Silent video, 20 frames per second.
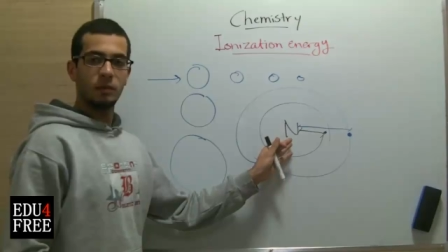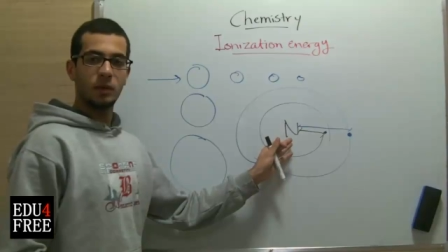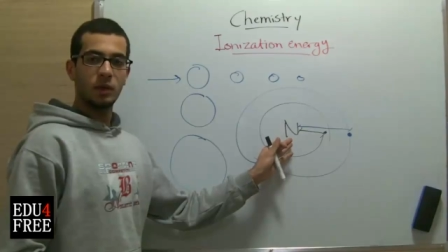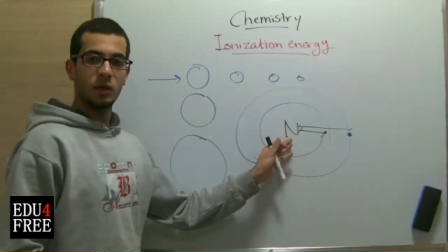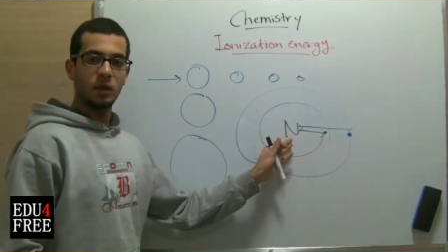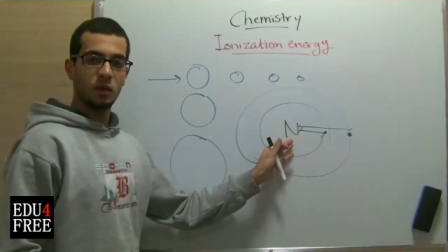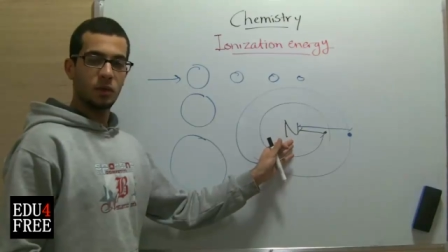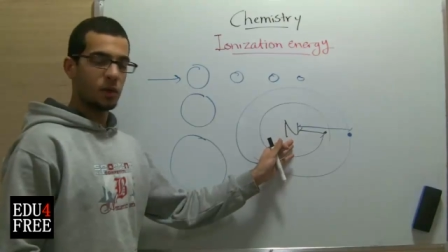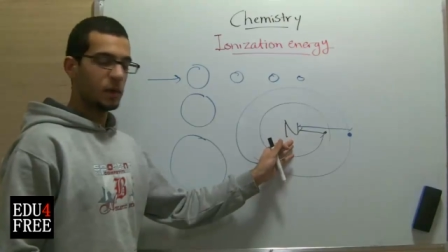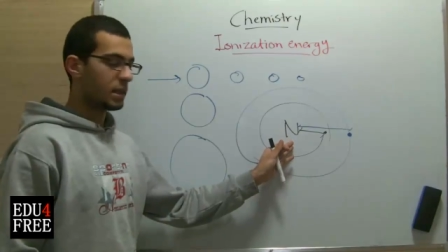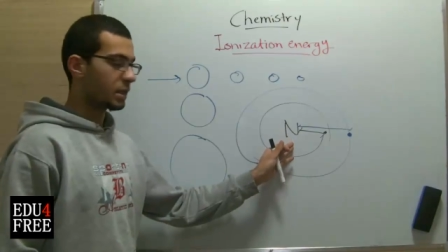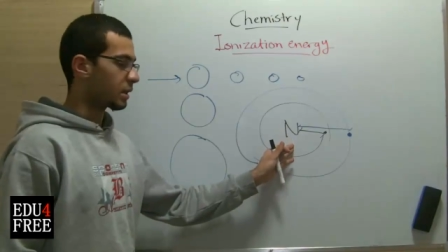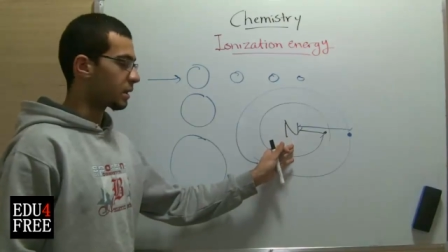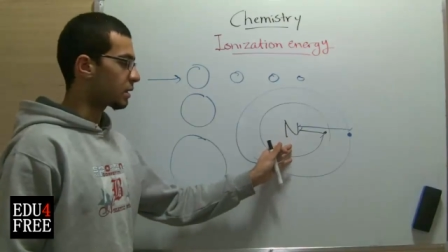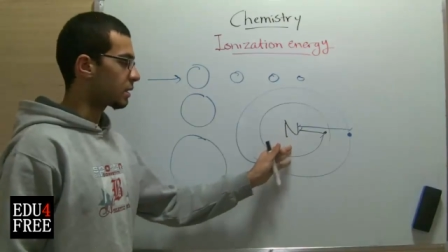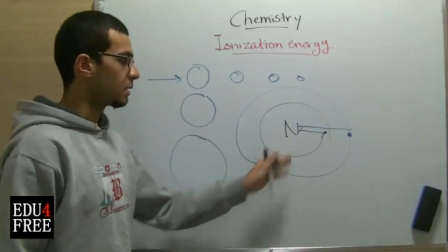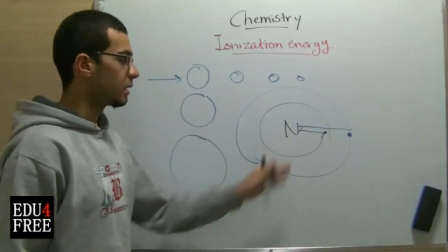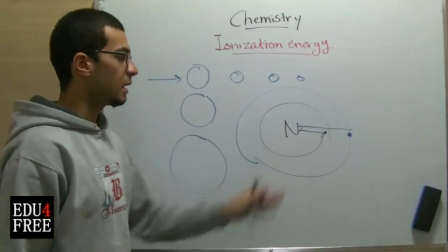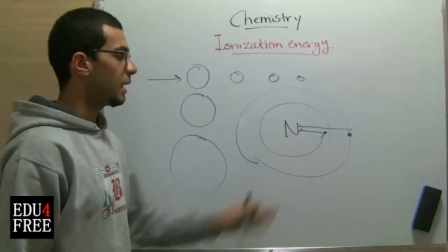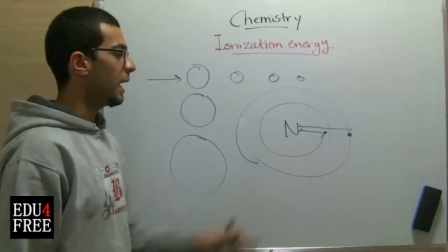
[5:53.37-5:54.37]
them
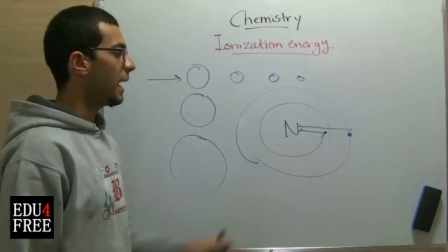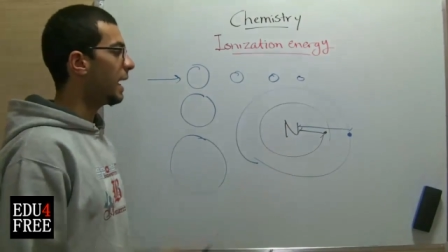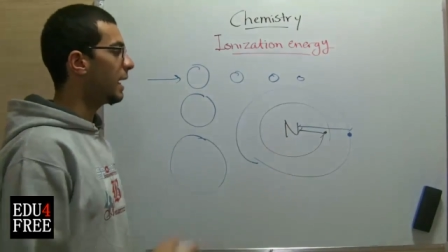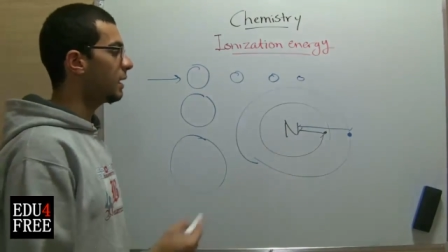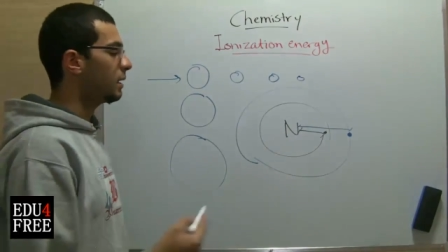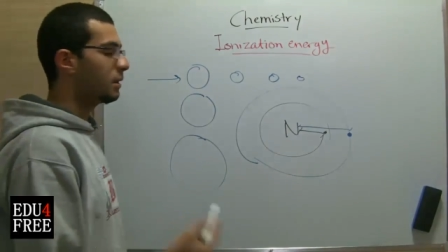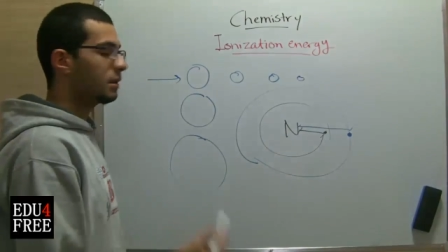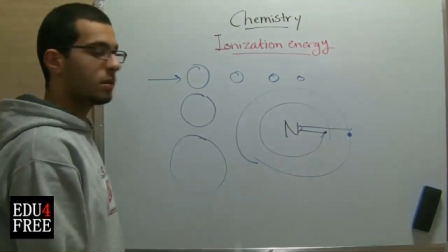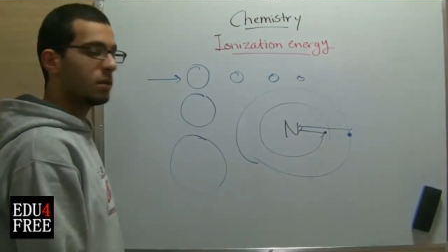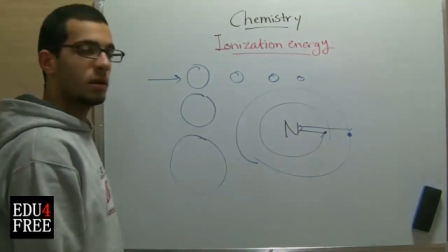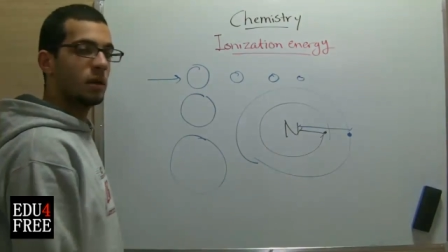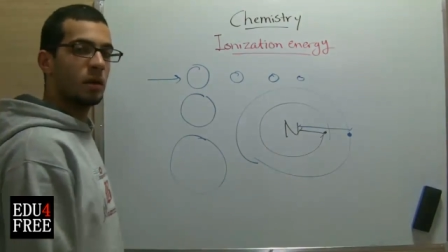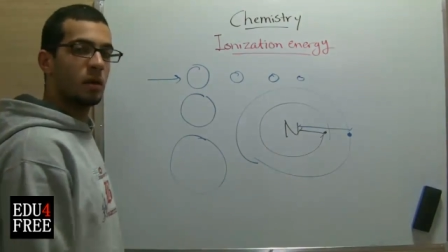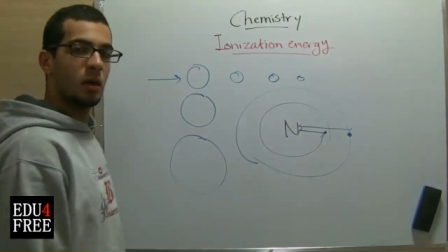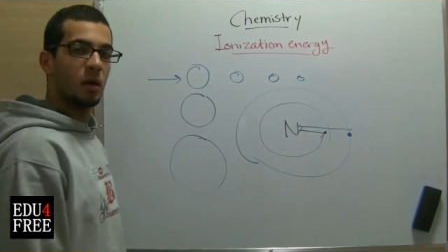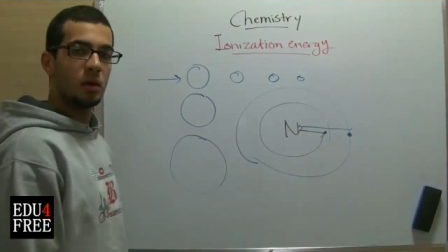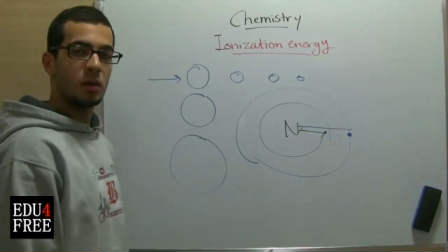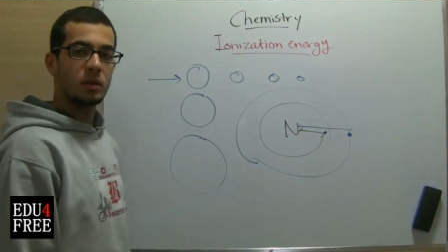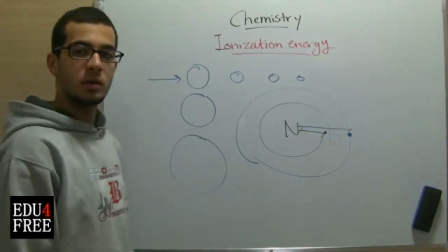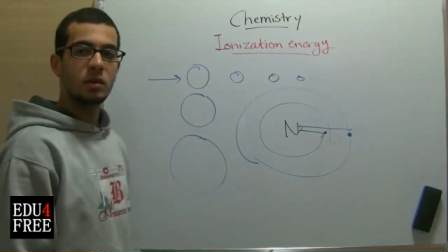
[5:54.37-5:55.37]
decreases, and
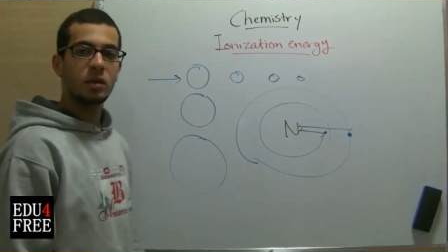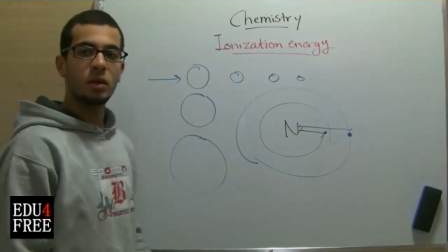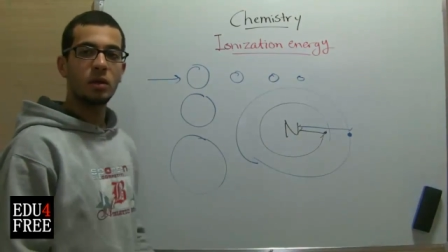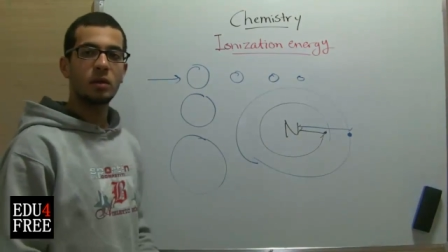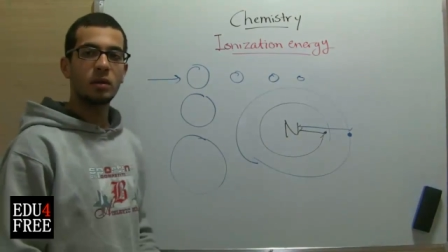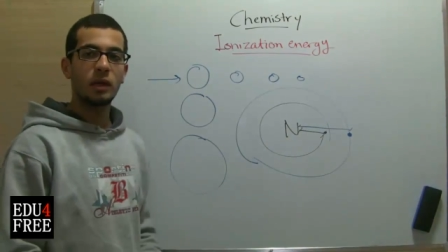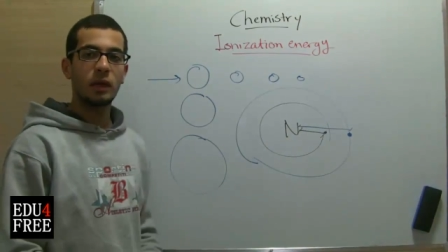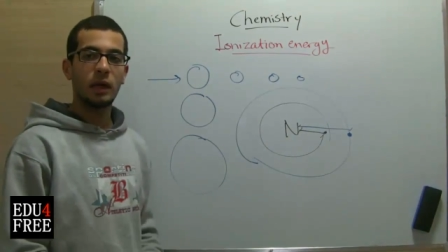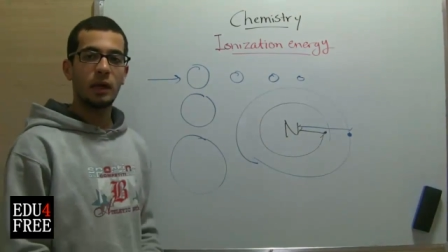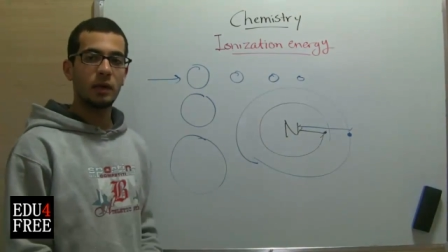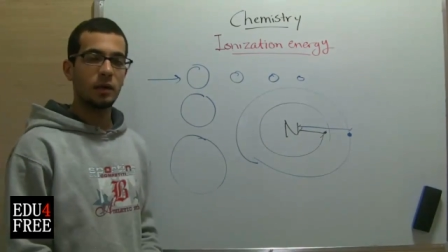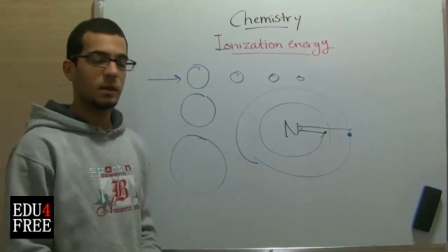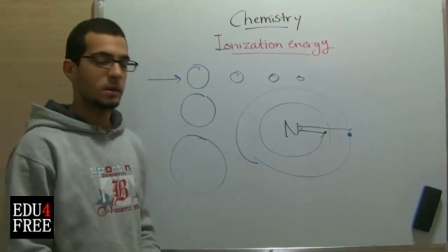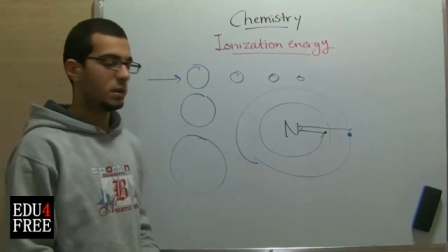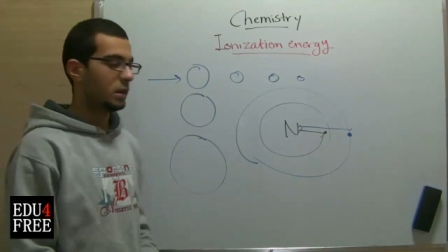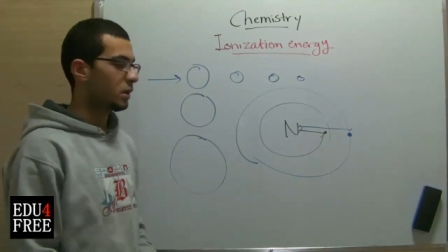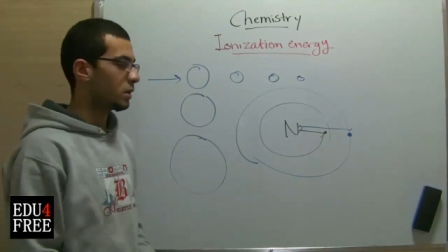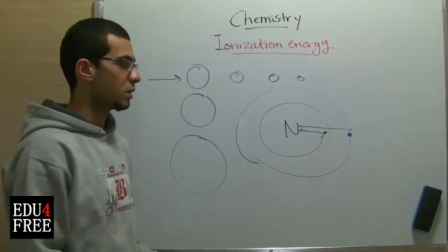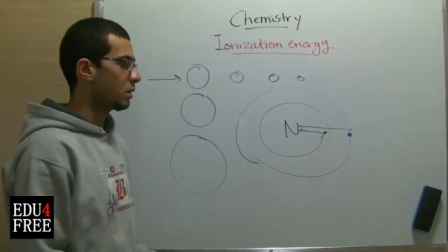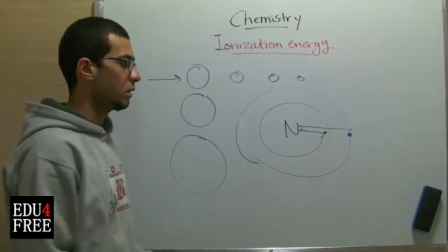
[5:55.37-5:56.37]
also the
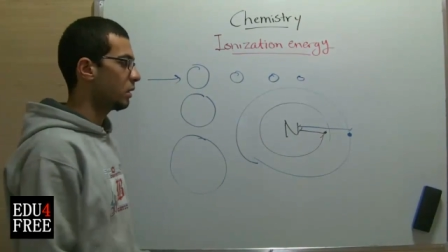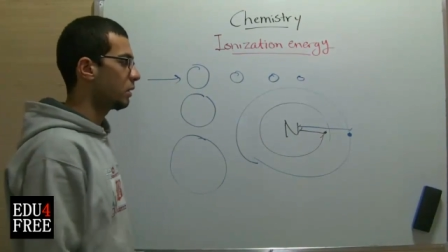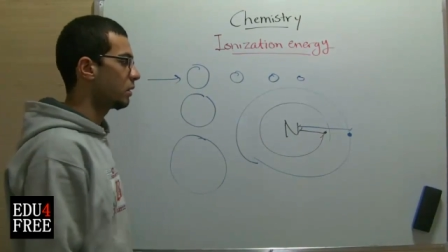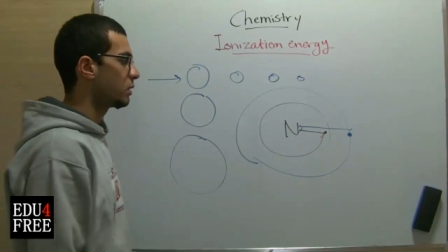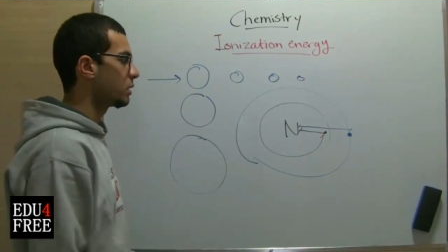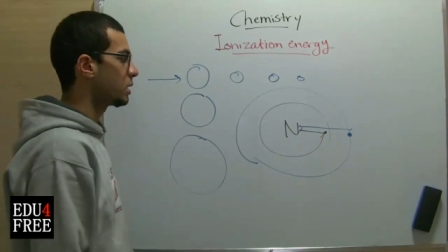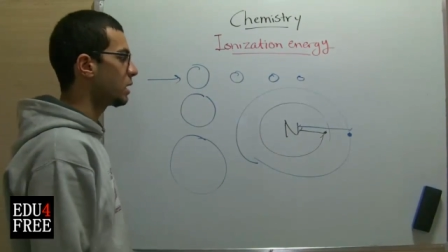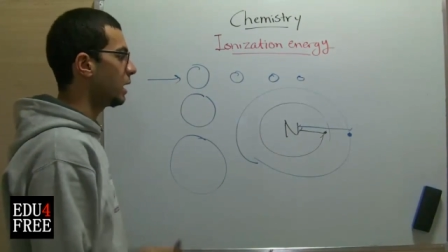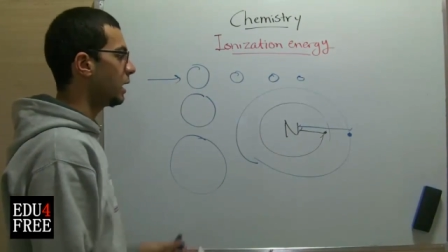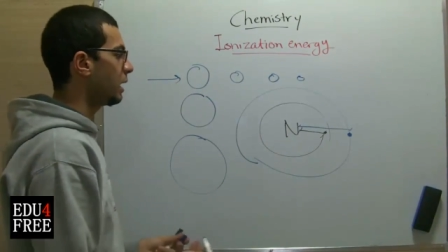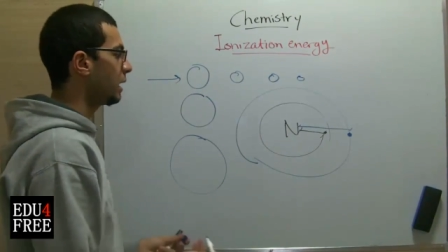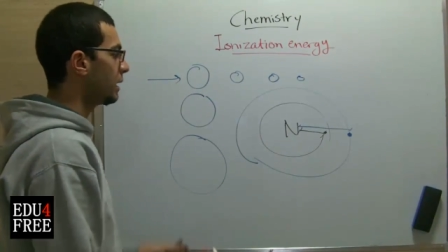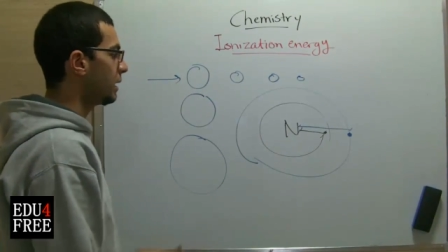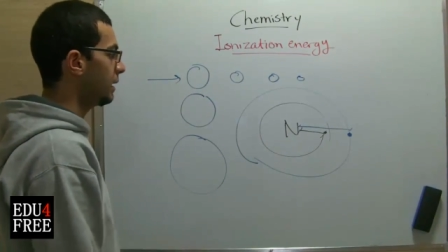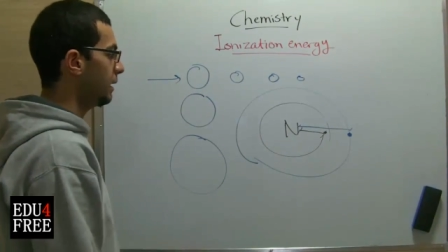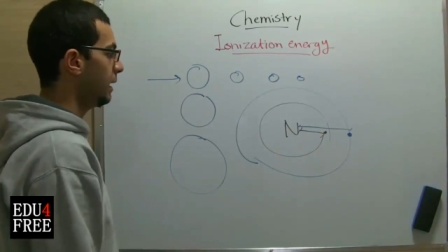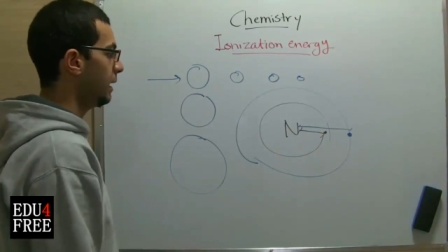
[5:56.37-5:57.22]
ionization energy